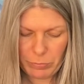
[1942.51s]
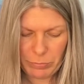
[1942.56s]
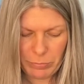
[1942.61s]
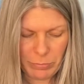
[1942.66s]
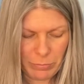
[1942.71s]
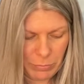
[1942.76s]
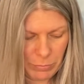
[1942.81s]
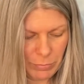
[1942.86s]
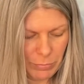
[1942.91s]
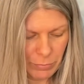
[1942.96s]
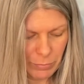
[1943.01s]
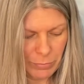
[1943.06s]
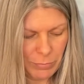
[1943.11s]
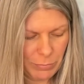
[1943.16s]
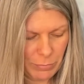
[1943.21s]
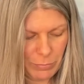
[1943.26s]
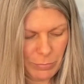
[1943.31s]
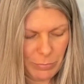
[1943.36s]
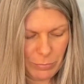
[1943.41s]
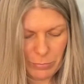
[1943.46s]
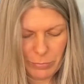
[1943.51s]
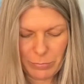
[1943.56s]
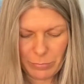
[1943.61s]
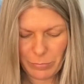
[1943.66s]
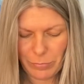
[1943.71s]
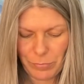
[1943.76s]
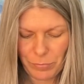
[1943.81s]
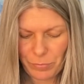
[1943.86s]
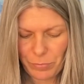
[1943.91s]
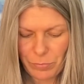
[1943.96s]

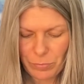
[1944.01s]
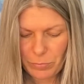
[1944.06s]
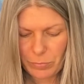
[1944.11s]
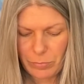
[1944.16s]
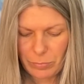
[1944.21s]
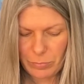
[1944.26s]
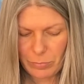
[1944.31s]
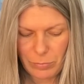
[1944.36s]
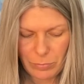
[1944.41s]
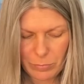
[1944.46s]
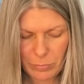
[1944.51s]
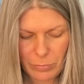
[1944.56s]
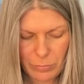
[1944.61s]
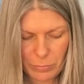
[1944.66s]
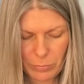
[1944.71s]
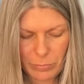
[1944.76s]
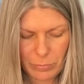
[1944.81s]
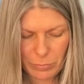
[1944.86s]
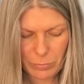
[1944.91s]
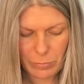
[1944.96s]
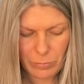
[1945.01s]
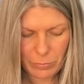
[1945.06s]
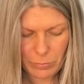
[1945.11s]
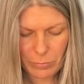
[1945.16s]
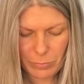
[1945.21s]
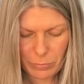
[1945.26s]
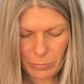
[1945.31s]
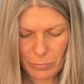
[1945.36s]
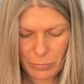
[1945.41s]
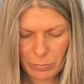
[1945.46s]

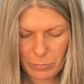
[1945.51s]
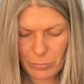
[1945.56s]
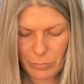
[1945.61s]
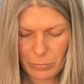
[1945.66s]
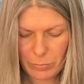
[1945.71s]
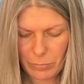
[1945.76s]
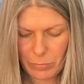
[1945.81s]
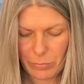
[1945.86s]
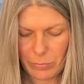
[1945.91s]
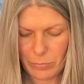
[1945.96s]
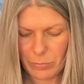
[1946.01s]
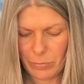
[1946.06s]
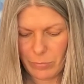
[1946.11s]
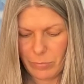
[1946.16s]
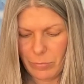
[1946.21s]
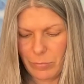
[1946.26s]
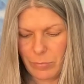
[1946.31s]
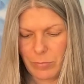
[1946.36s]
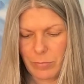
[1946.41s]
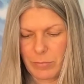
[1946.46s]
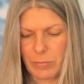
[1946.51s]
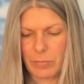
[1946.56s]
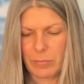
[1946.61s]
Nothing is said.